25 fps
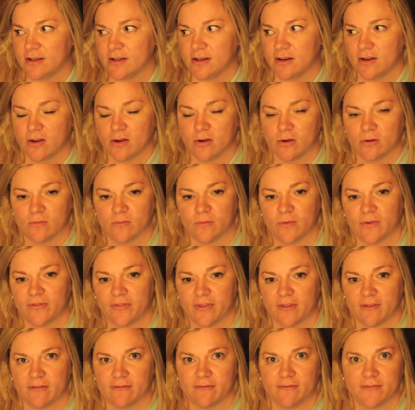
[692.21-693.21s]
you know,
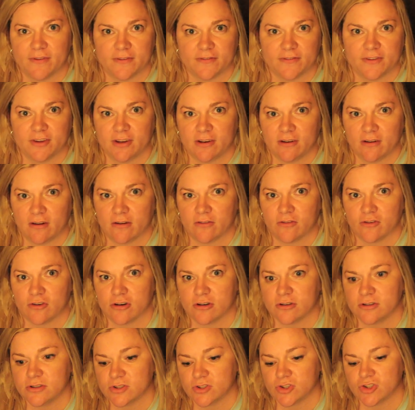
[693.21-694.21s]
within
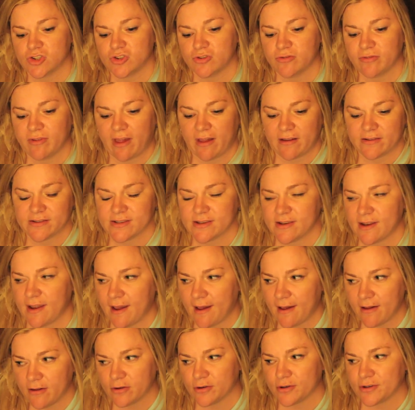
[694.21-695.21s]
1,500, 2,000
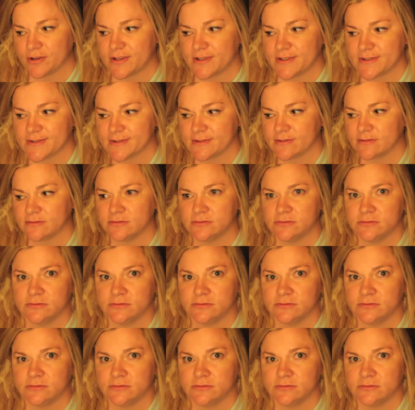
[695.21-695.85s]
calories.